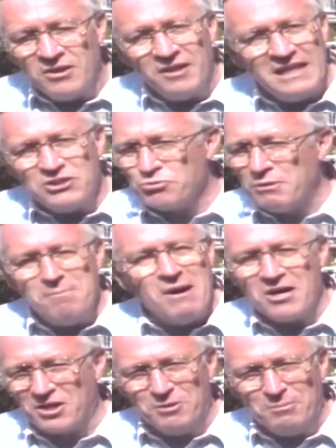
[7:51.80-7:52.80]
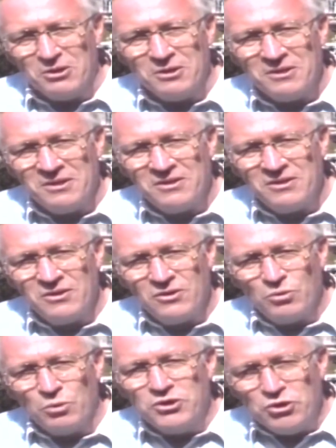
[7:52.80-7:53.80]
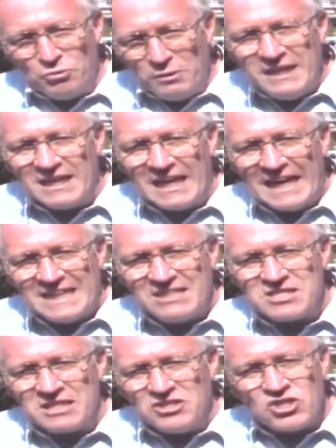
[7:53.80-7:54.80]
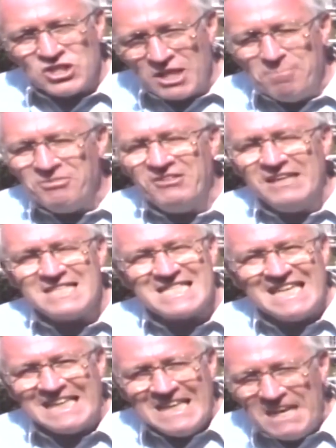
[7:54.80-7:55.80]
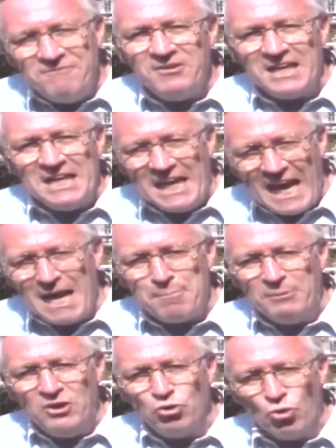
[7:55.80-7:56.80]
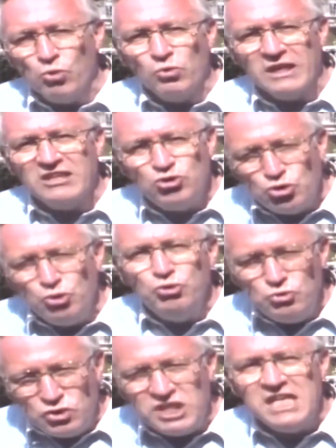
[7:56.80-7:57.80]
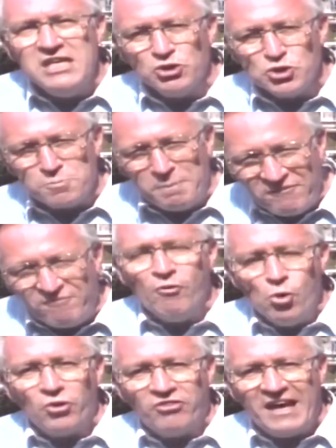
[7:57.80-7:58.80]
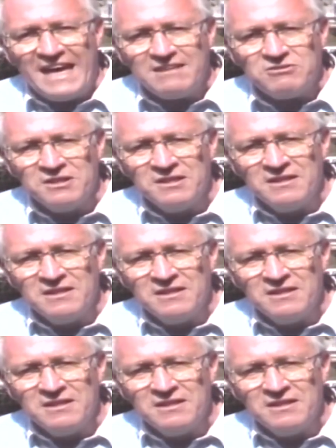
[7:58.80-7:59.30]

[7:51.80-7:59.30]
Now that's remarkable when you realize that something significant happened only 2 years before that